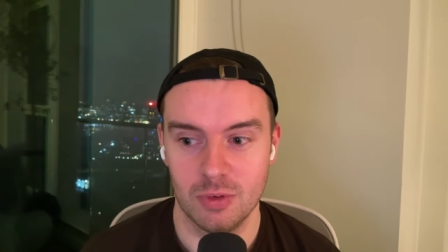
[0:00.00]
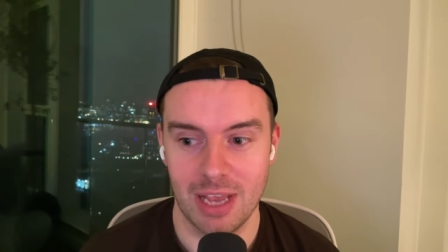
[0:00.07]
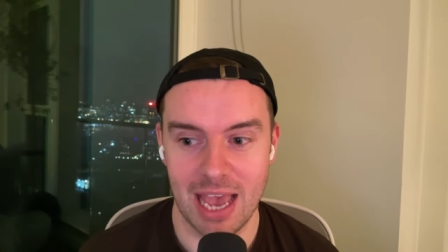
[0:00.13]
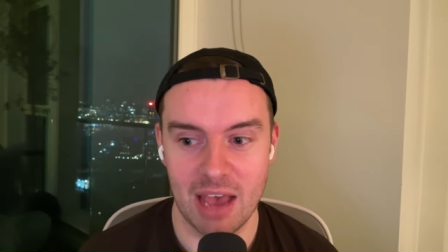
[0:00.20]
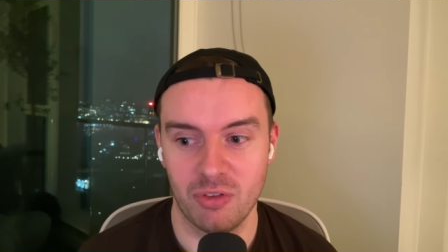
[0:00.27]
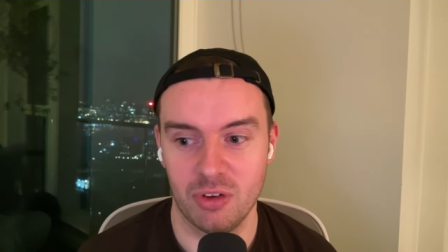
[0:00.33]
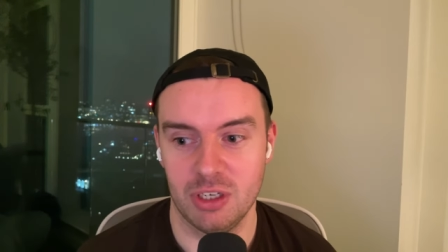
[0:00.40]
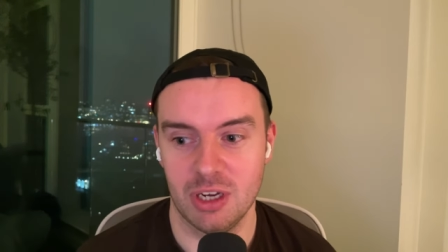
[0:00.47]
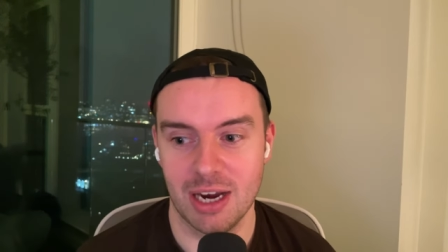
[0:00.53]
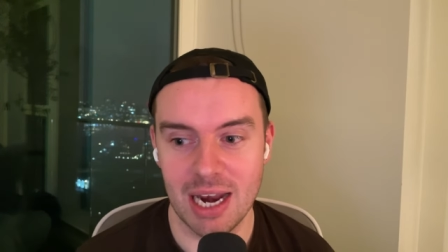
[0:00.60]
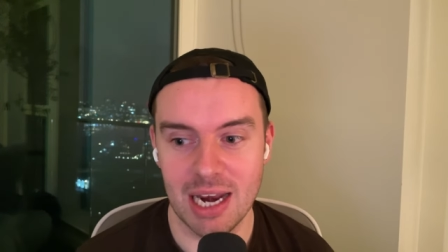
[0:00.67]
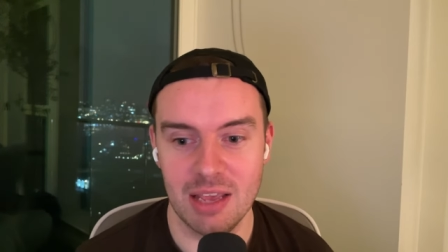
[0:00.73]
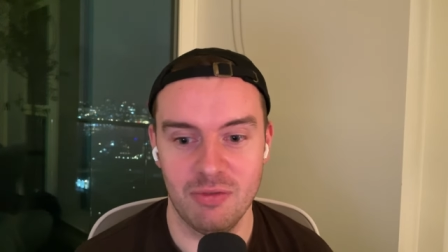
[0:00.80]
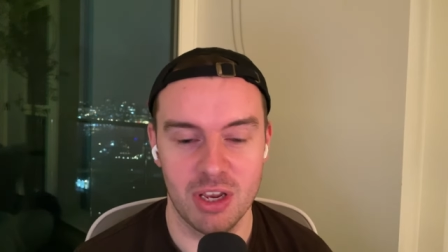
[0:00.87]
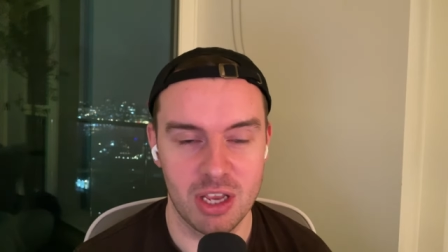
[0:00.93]
ever done
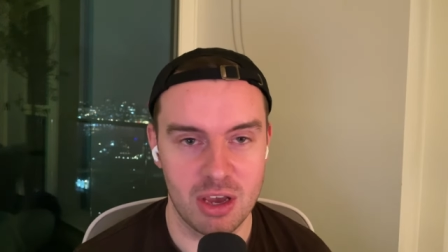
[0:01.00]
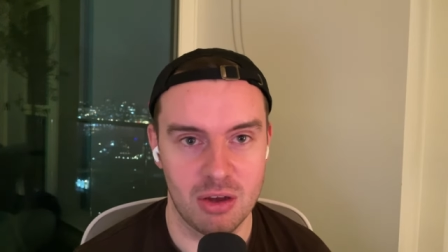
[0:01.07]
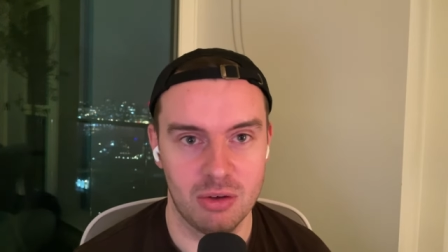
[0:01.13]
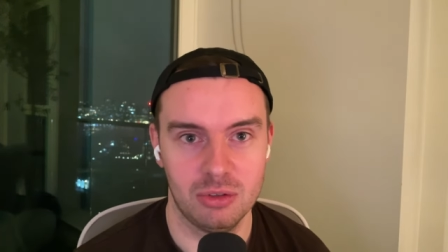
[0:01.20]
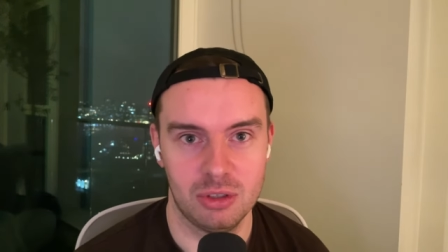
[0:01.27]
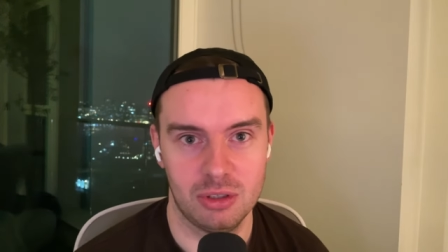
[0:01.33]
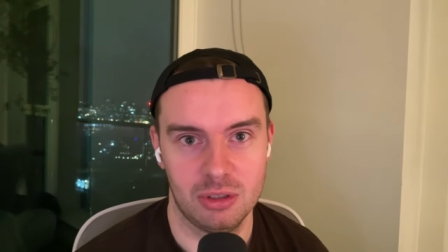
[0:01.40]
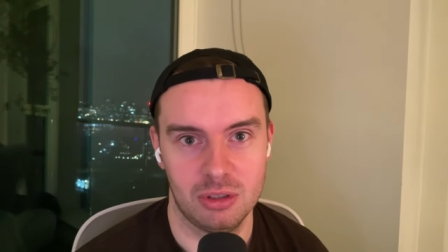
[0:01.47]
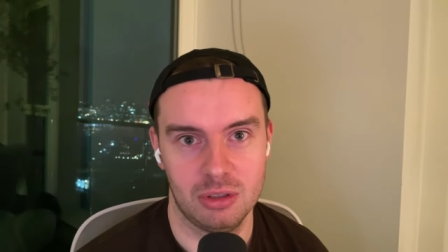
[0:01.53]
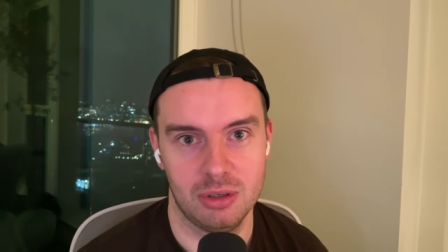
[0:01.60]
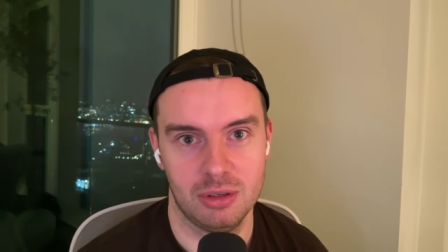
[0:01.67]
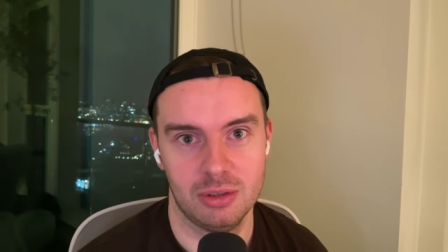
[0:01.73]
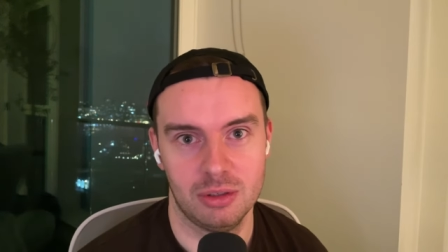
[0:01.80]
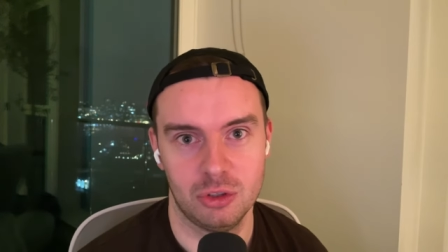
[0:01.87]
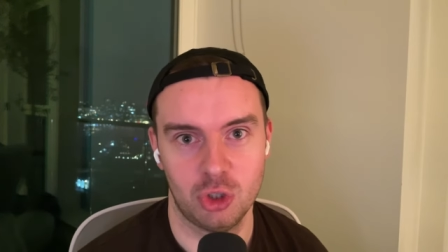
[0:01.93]
any videos,
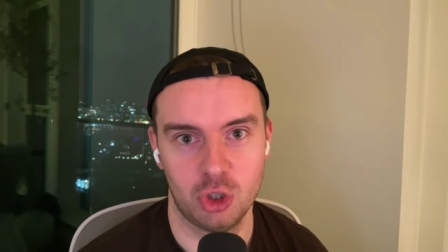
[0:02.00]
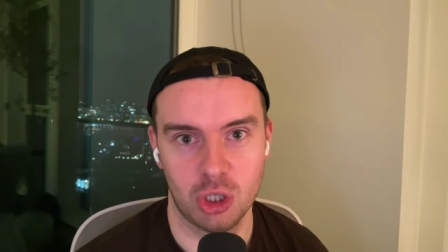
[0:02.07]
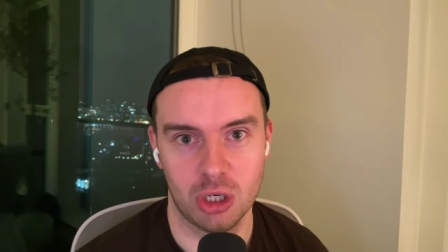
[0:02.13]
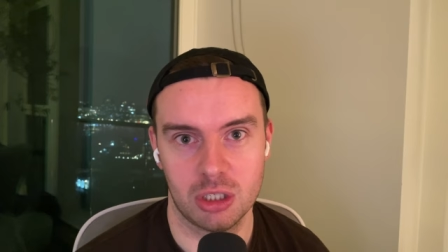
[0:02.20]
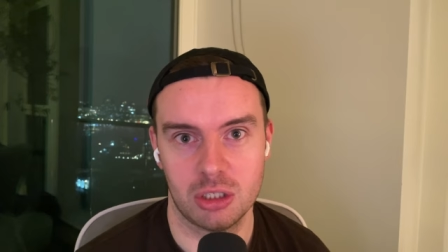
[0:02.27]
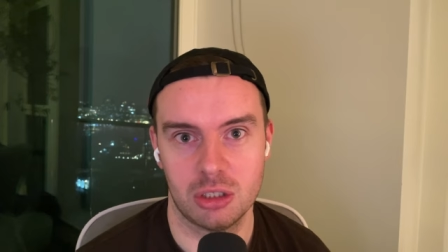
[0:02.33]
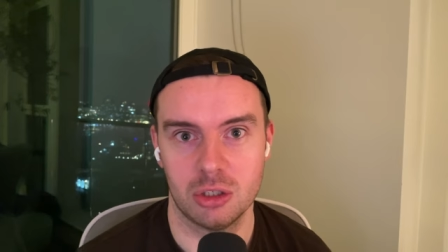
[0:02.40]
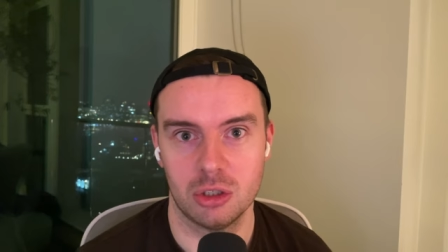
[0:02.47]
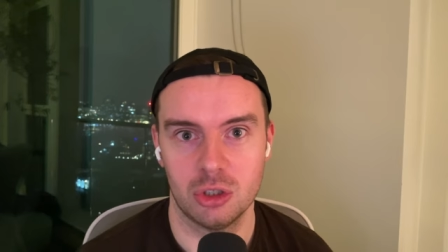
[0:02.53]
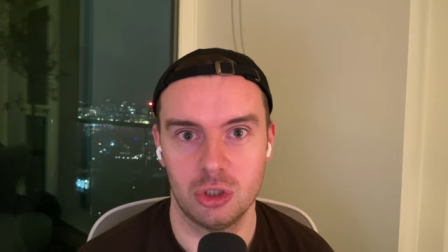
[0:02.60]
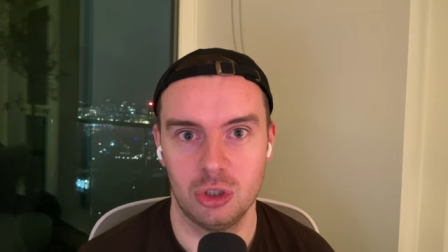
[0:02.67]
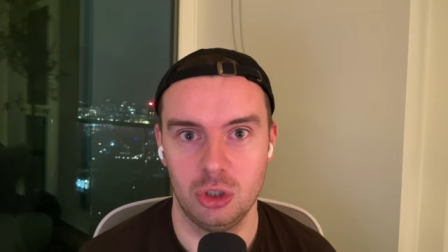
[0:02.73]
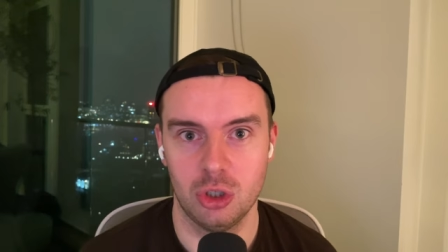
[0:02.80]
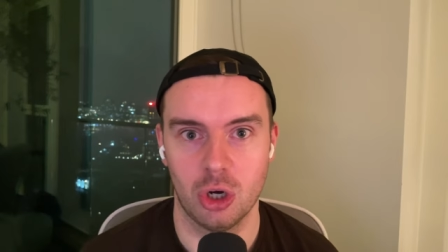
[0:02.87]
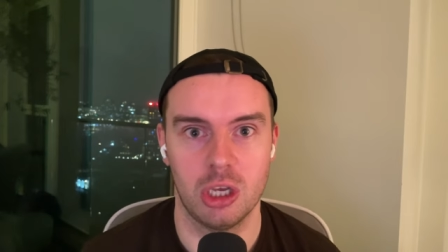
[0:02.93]
just
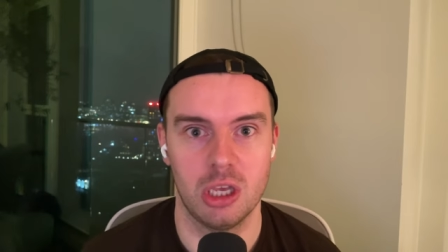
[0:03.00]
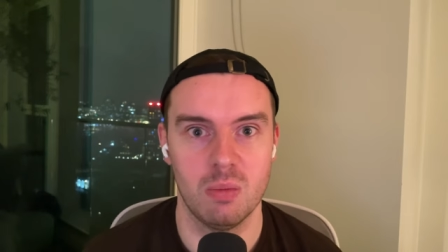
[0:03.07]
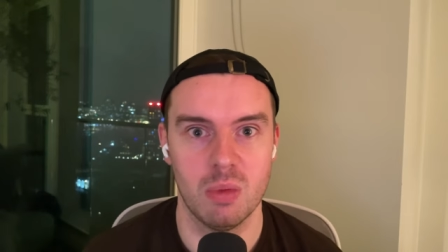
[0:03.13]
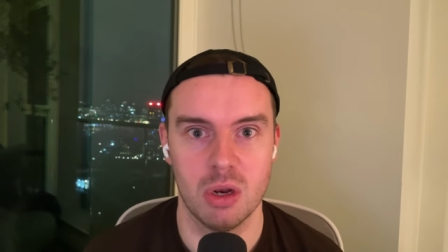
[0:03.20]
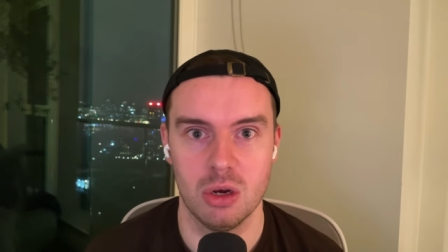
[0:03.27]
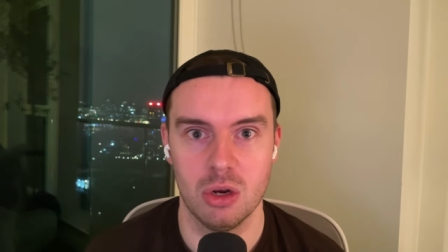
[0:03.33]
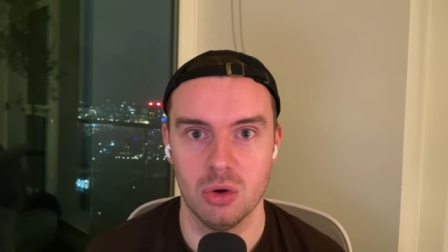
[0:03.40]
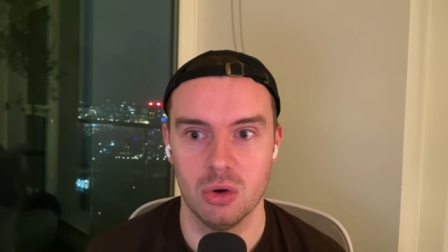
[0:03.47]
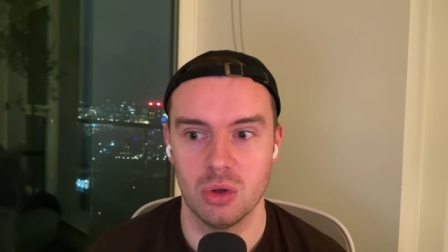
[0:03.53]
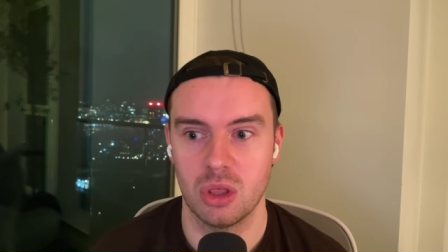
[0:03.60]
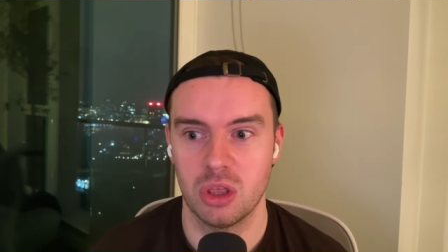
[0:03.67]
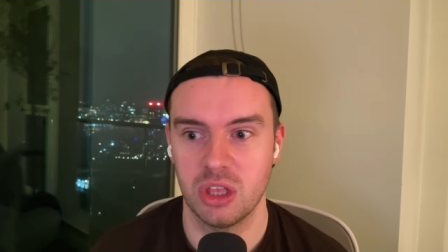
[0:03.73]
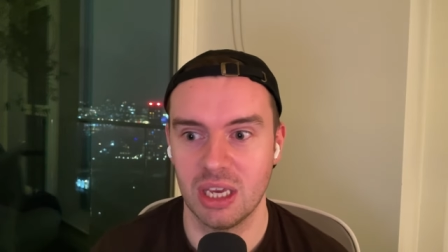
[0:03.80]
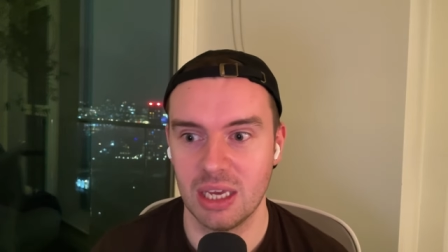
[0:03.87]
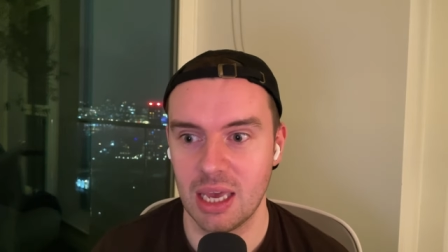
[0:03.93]
document your
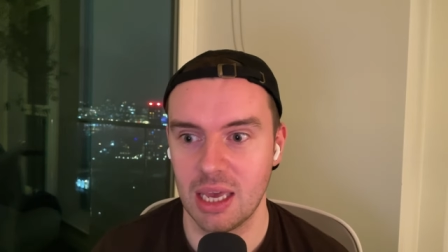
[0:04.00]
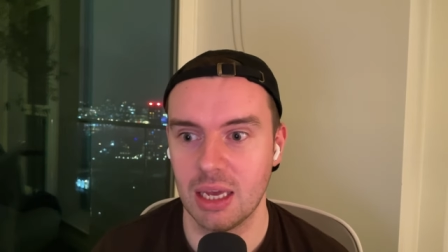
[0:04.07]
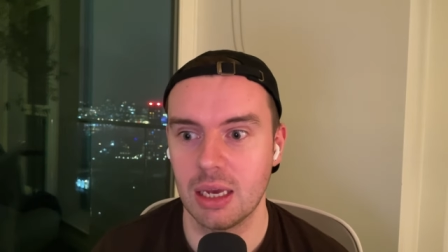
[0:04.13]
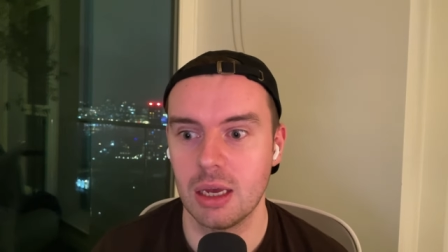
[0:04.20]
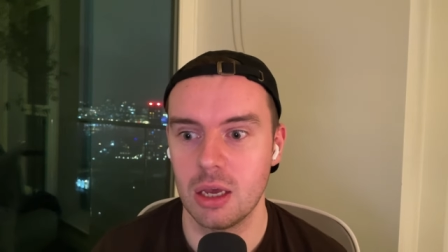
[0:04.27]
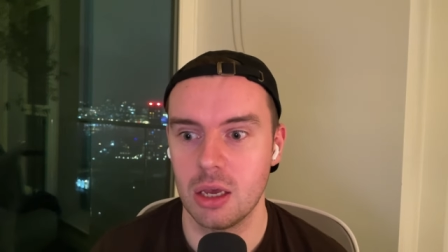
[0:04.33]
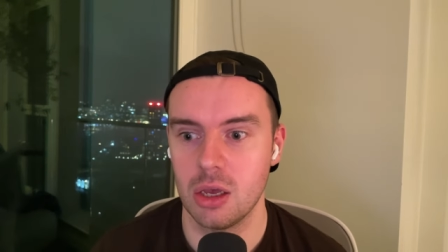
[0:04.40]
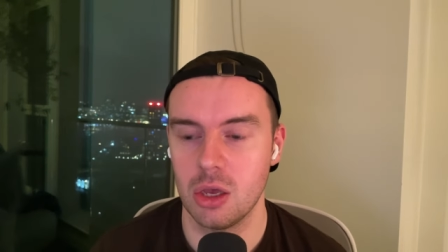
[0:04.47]
thinking,